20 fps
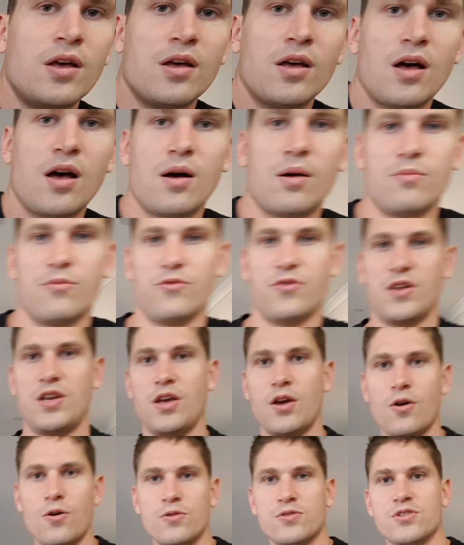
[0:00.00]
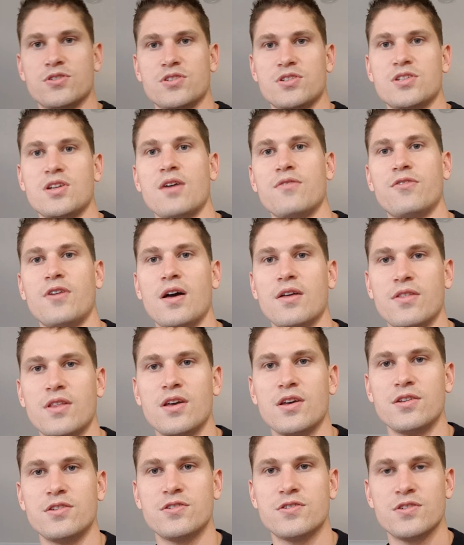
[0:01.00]
videos and stuff like
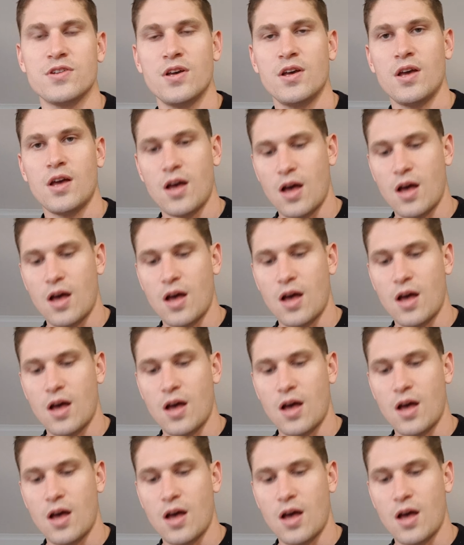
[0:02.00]
this,